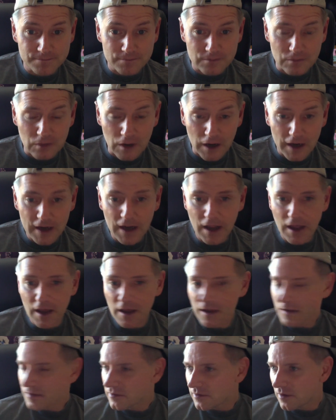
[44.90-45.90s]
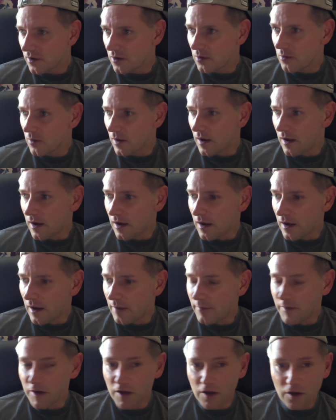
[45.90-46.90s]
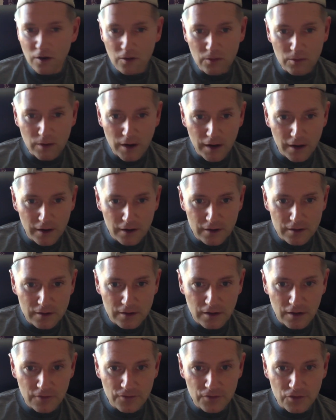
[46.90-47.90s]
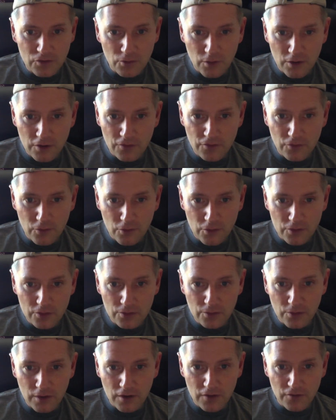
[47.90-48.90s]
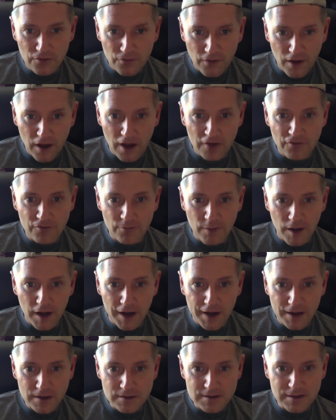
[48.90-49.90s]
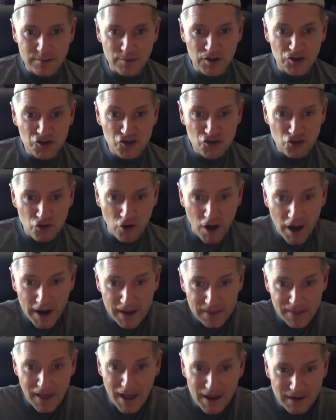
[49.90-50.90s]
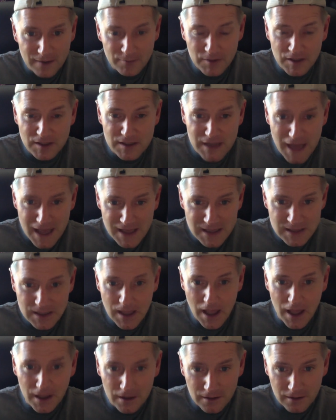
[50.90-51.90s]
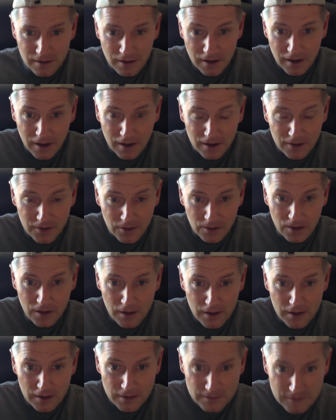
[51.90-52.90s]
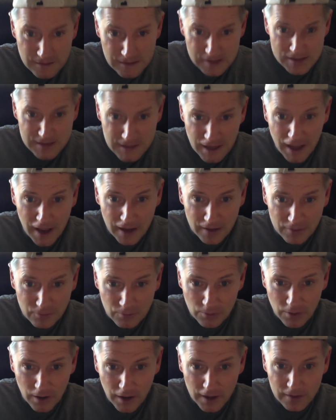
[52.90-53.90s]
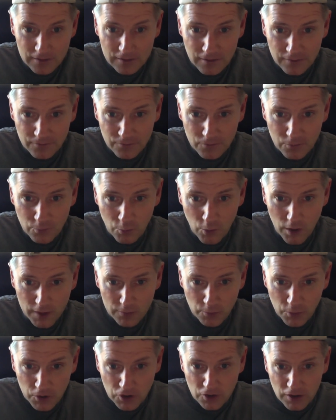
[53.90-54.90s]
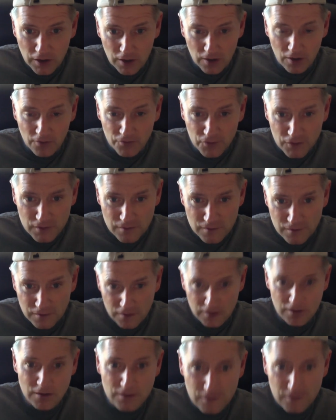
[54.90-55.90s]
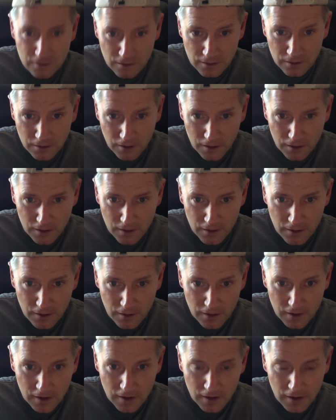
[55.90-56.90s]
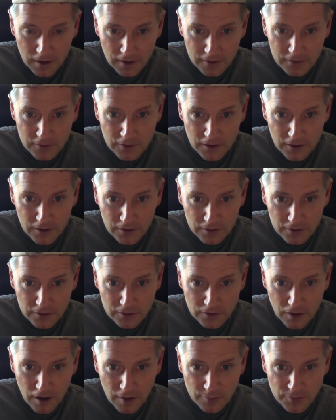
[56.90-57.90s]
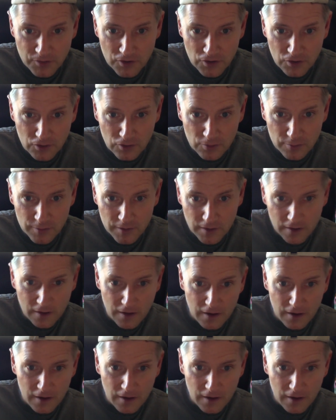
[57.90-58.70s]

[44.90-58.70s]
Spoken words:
right? So I'm going to go riding today for 24, 25 miles. I'm going to try that. I'm going to test that little descent, right? The one when you get off the seat and you get on the top tube, and